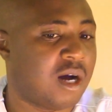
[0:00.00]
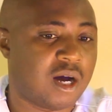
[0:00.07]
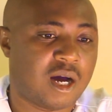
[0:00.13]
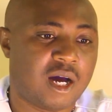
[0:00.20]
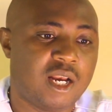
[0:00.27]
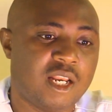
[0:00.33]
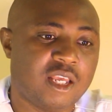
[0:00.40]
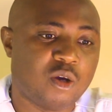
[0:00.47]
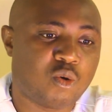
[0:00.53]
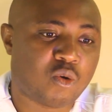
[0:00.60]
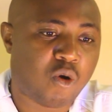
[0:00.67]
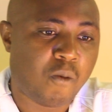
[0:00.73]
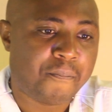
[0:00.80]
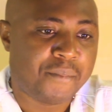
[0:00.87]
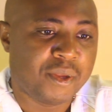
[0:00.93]
Early
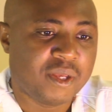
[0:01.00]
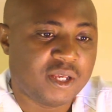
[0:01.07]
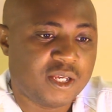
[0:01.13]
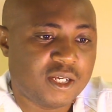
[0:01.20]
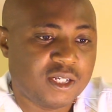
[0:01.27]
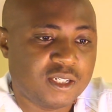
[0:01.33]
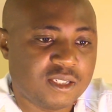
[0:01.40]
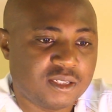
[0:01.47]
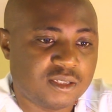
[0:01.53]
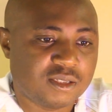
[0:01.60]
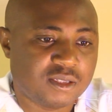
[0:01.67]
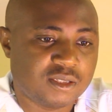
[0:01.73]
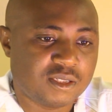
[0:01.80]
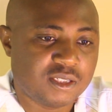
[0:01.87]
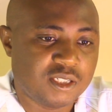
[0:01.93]
cropping
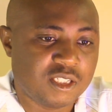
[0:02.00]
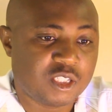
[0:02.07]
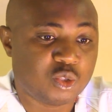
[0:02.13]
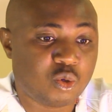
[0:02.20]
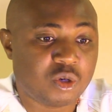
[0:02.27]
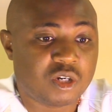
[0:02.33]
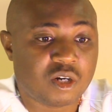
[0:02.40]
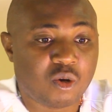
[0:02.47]
is not